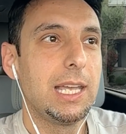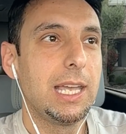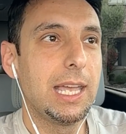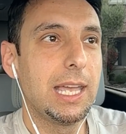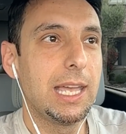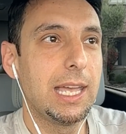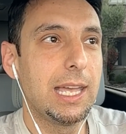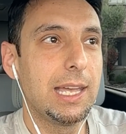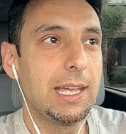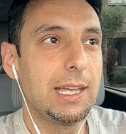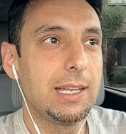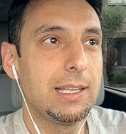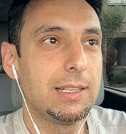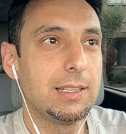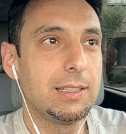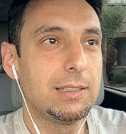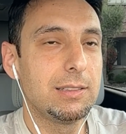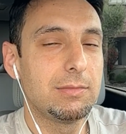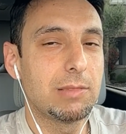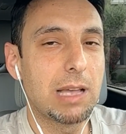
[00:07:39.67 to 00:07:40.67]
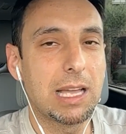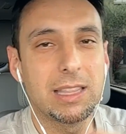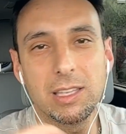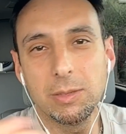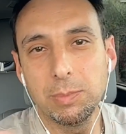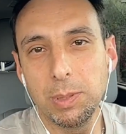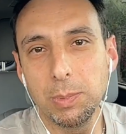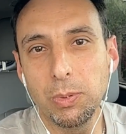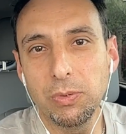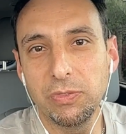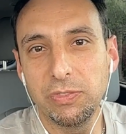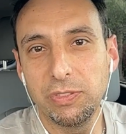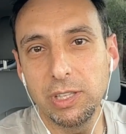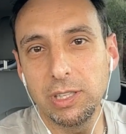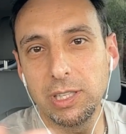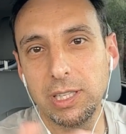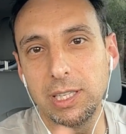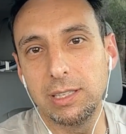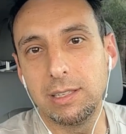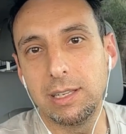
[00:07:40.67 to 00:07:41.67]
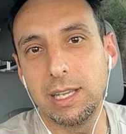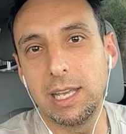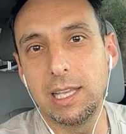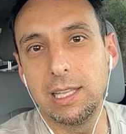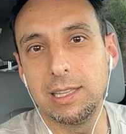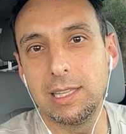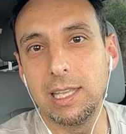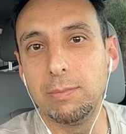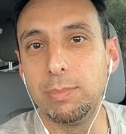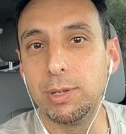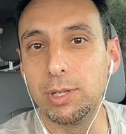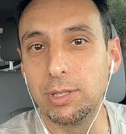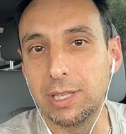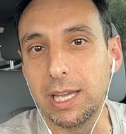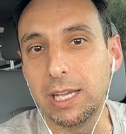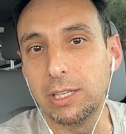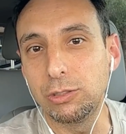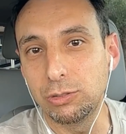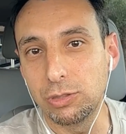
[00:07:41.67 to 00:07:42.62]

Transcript: And I think people feel it and they build that